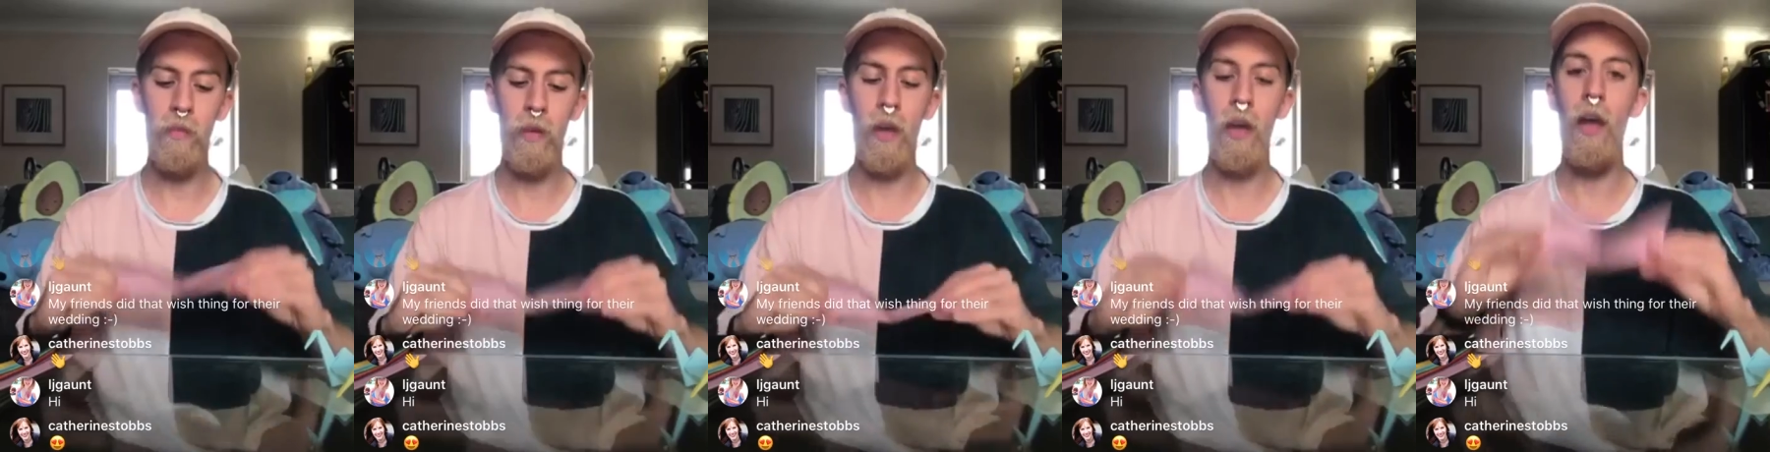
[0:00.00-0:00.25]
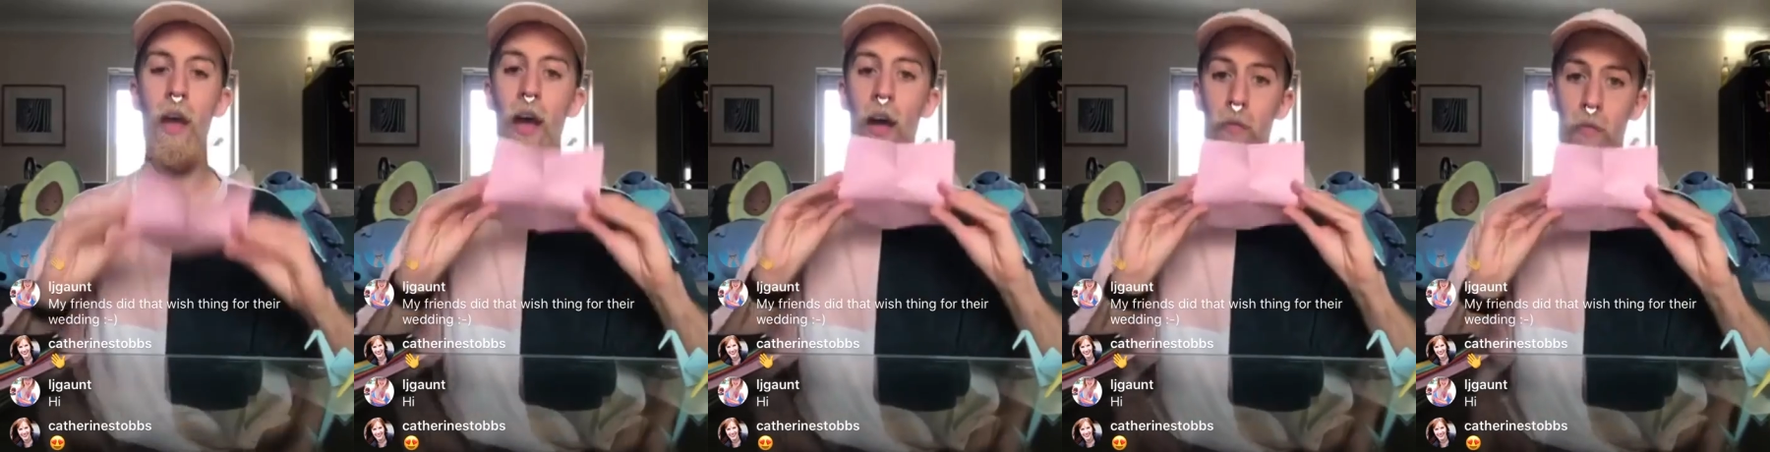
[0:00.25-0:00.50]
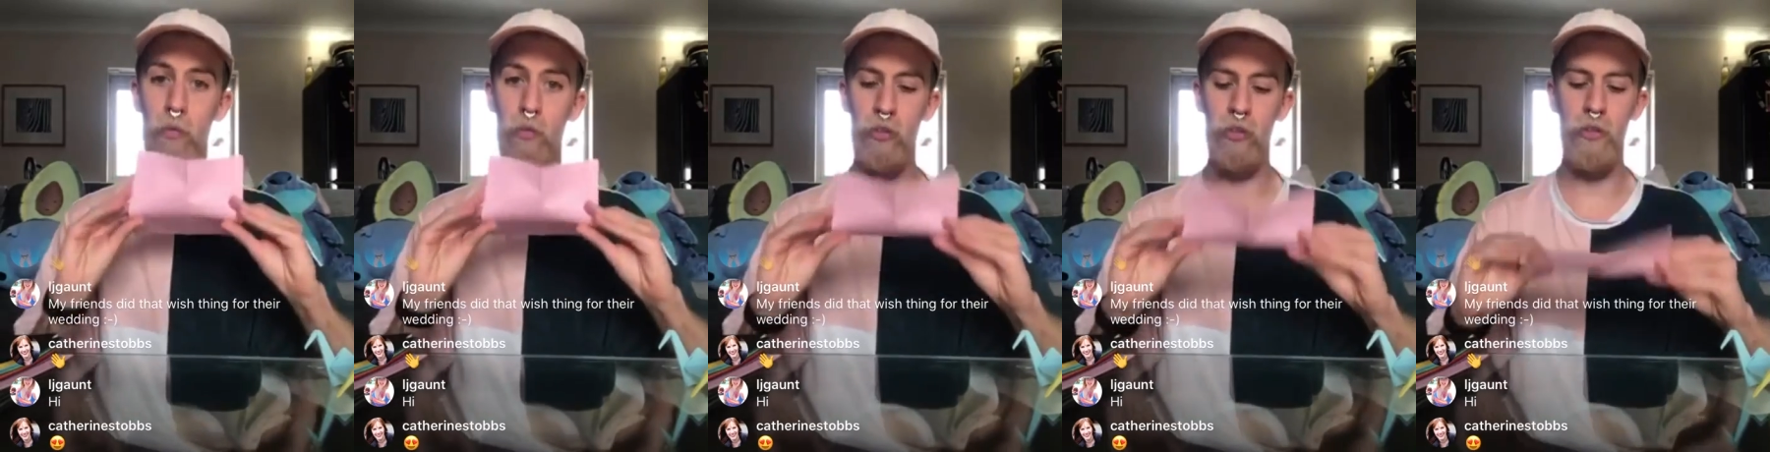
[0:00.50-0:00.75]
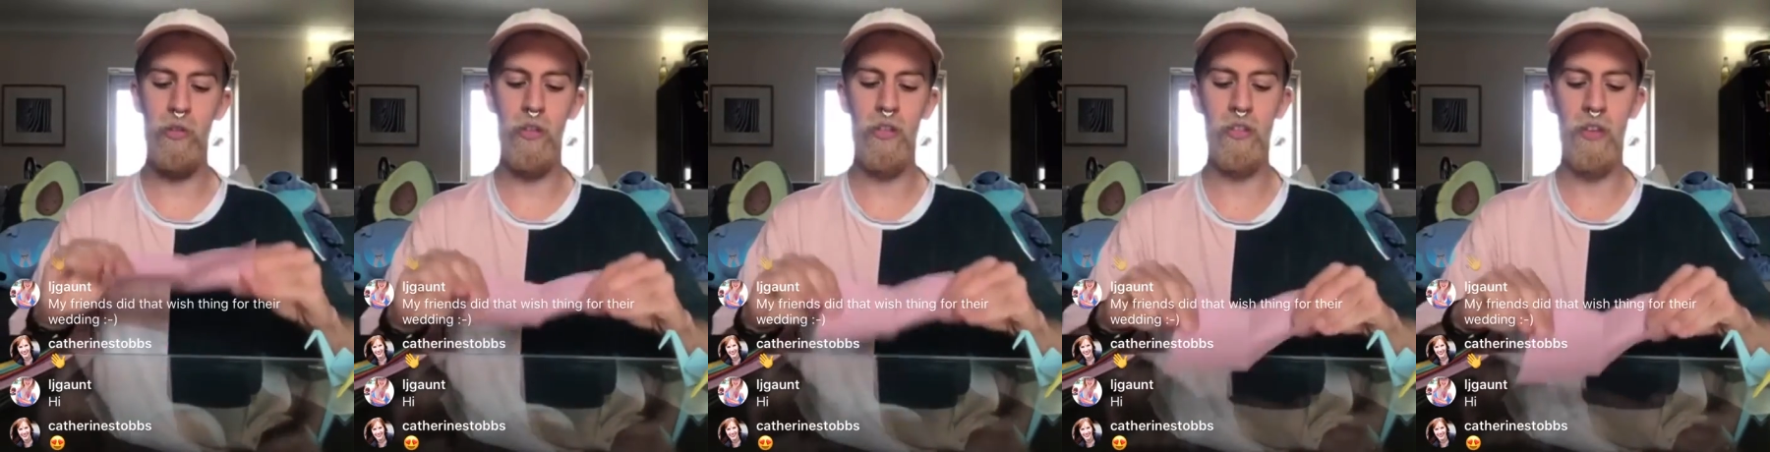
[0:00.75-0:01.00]
and we will do the
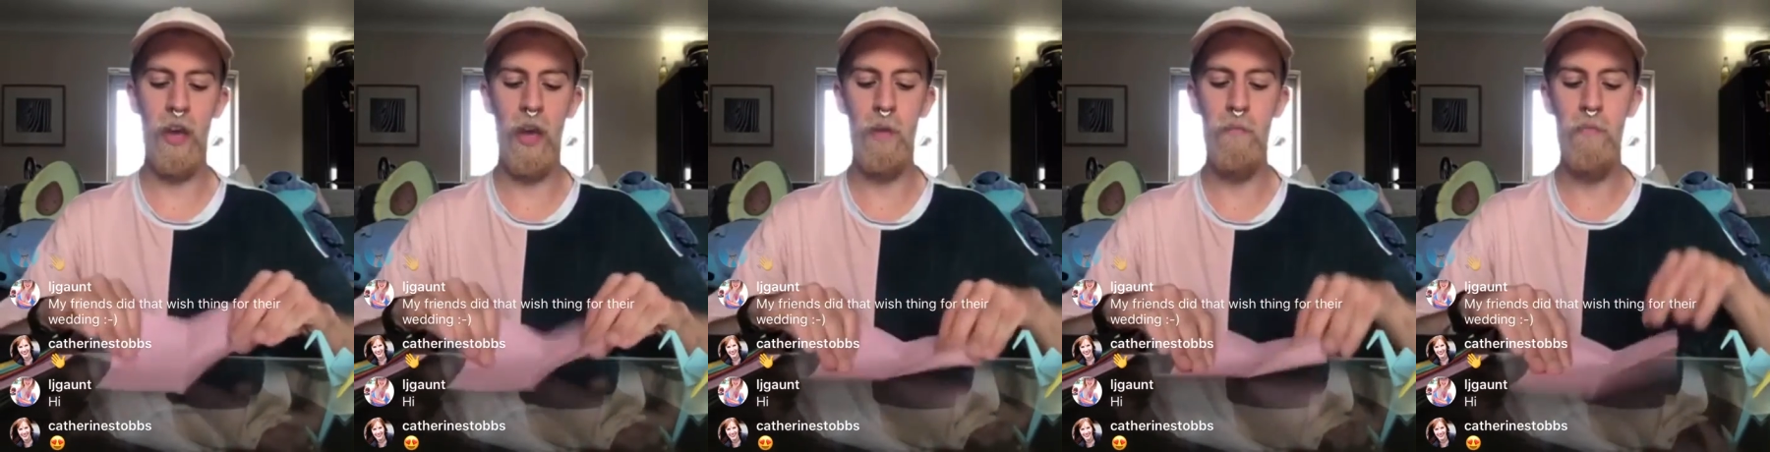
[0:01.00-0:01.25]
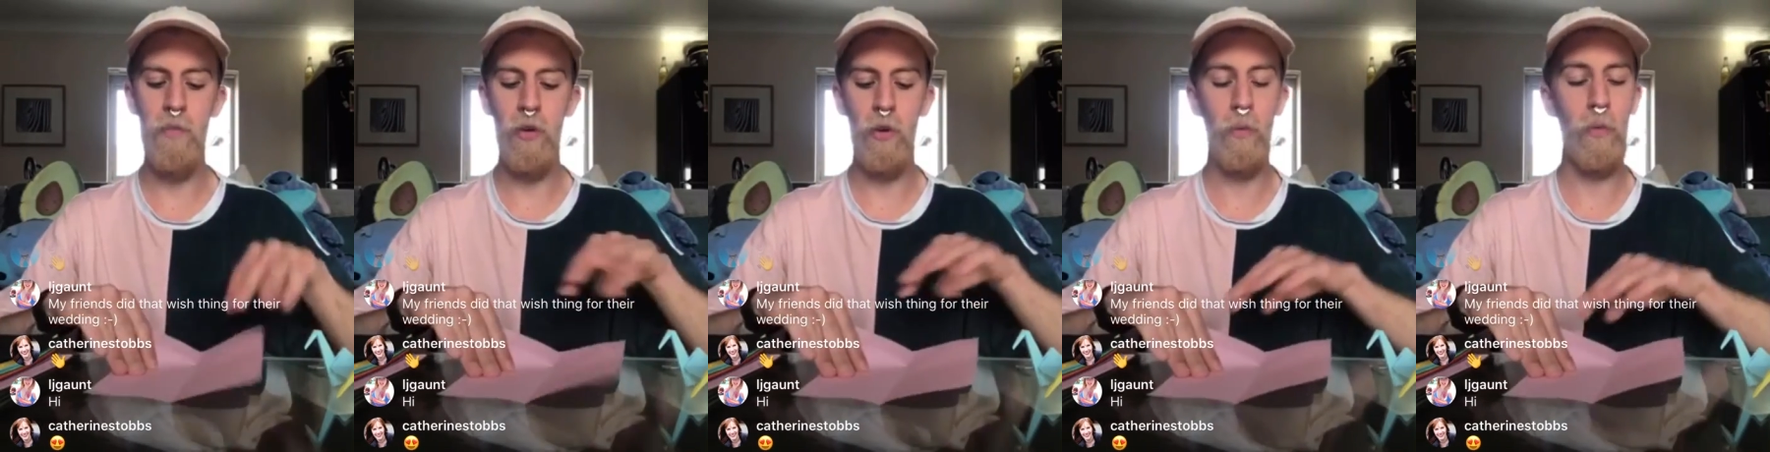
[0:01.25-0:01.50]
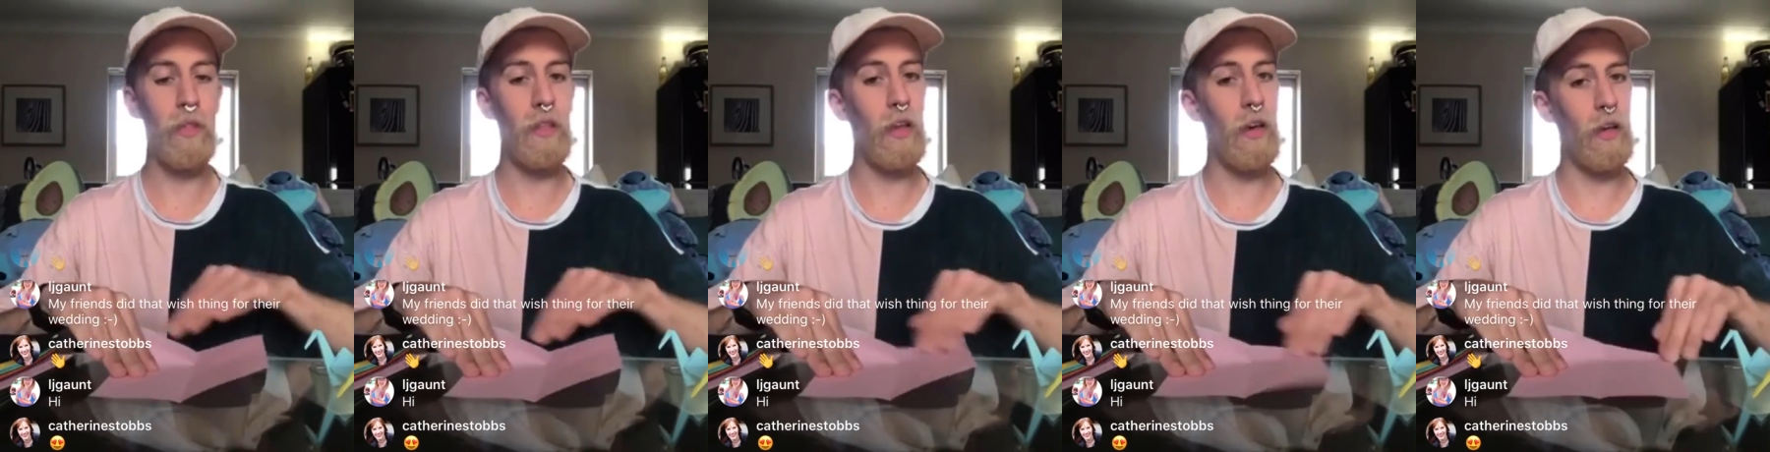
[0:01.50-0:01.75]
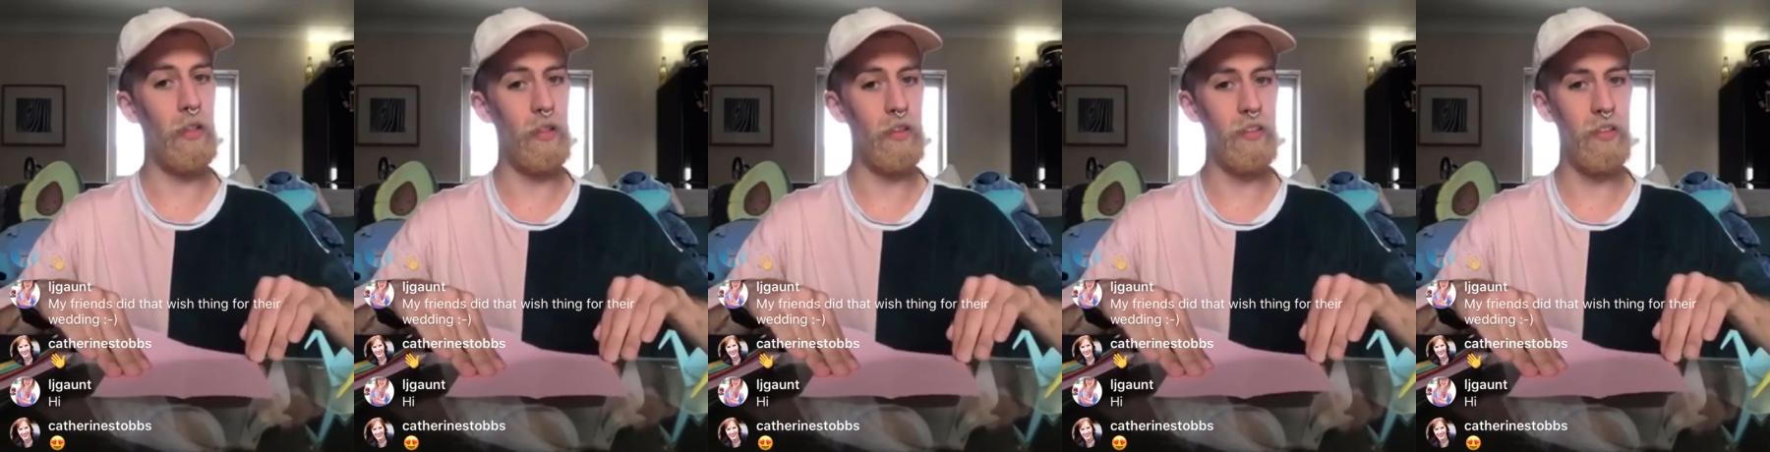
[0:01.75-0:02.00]
same with the other
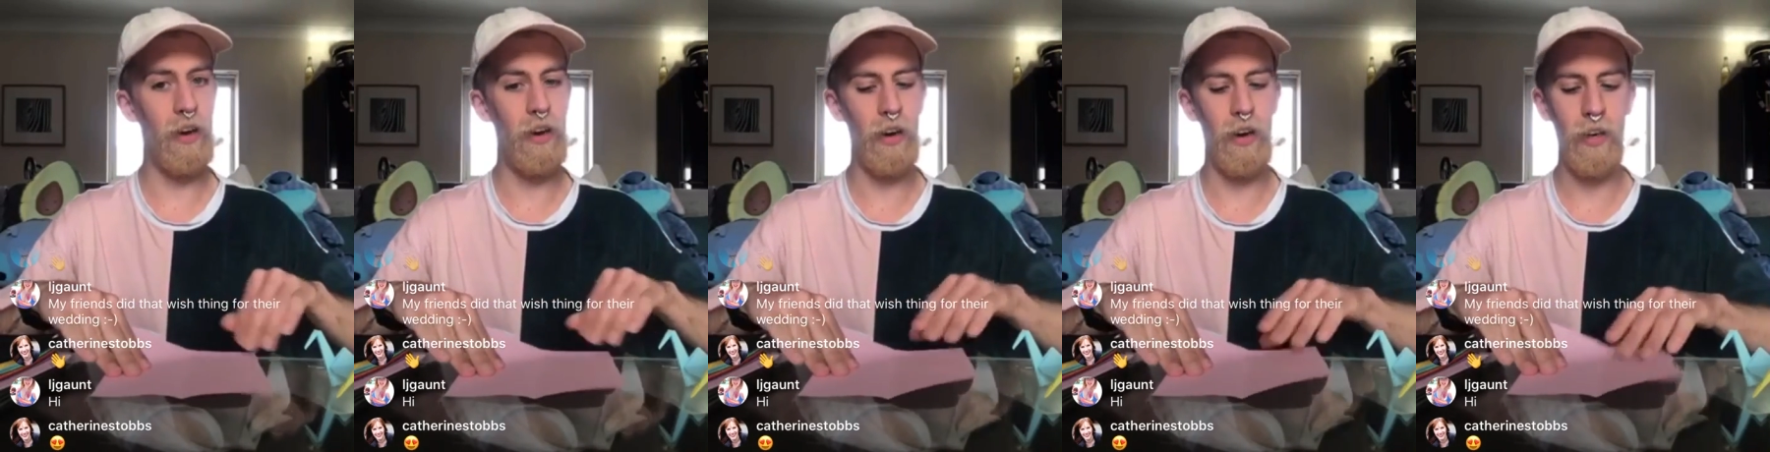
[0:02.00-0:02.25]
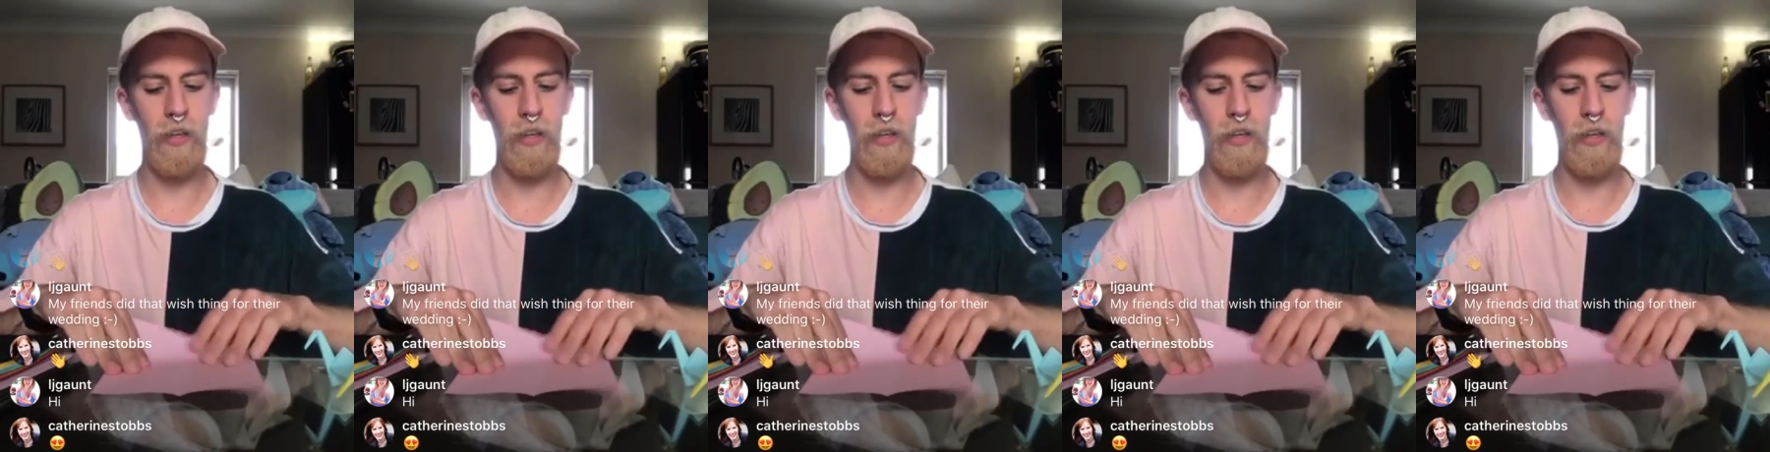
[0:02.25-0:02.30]
side.